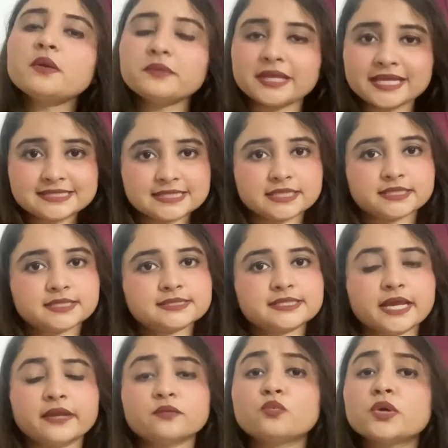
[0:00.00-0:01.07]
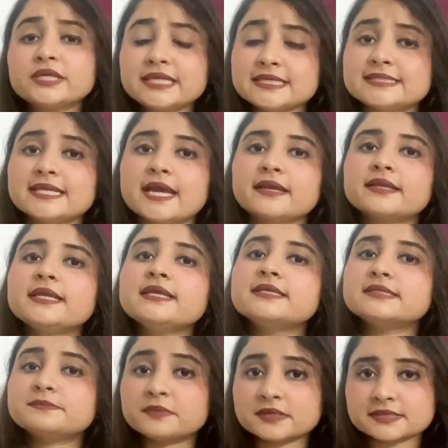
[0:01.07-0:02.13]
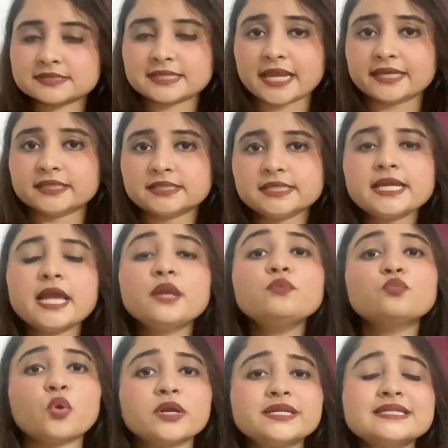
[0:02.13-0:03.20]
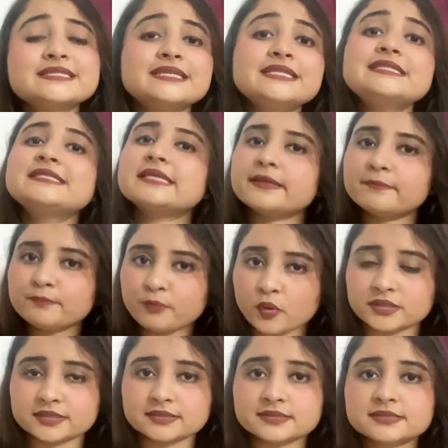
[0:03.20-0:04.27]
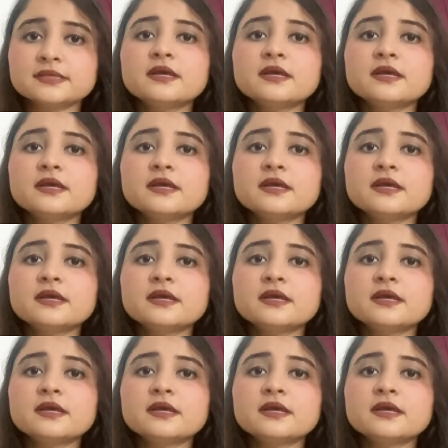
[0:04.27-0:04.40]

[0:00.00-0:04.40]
let's understand what exactly is personality and what is its importance.